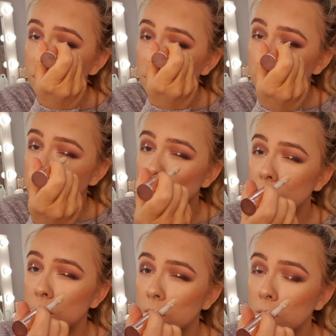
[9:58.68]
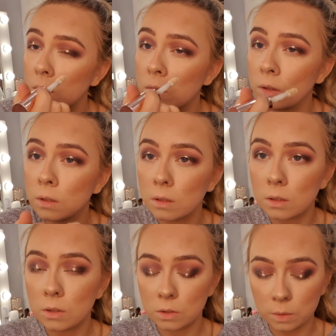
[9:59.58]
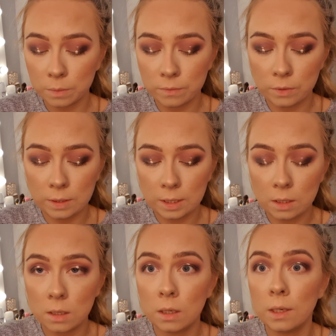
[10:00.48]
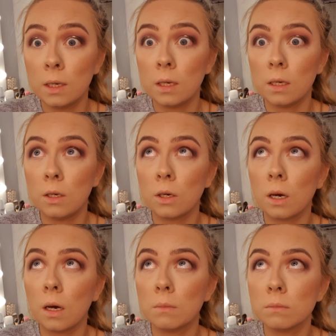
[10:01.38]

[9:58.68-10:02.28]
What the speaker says: just on the top of your lid and look up.